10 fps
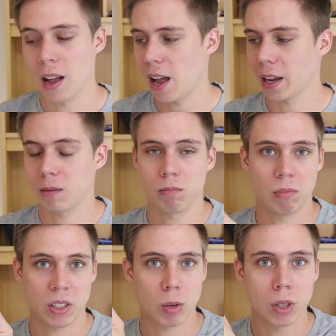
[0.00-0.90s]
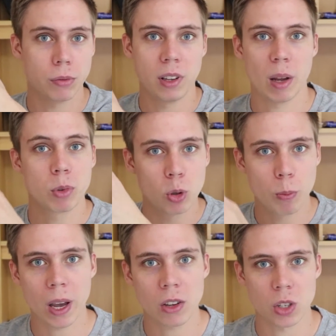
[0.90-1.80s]
I sometimes fill up 2
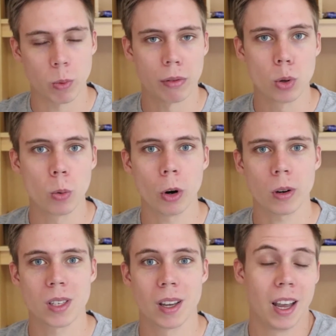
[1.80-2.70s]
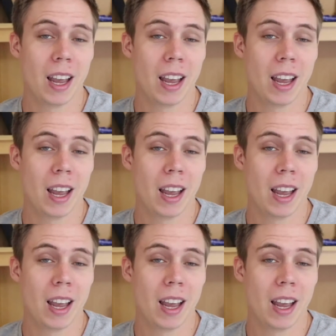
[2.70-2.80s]
pages with new words.